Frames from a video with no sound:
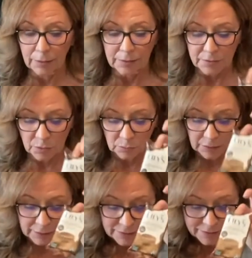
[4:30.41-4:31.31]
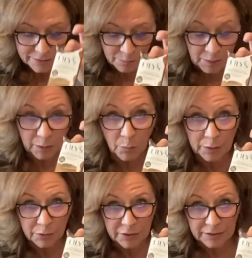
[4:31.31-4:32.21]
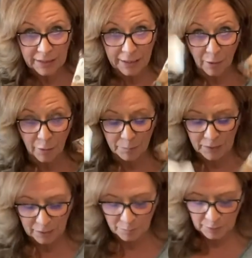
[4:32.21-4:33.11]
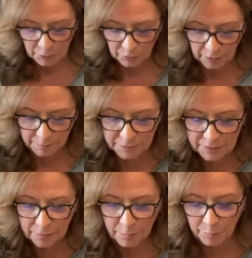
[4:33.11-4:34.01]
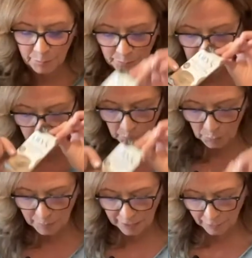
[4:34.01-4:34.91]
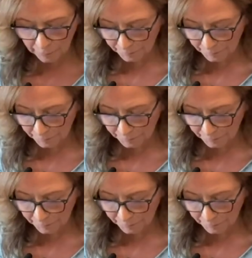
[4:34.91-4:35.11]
So Lily's is the big winner today on peanut butter cups. Big boom there.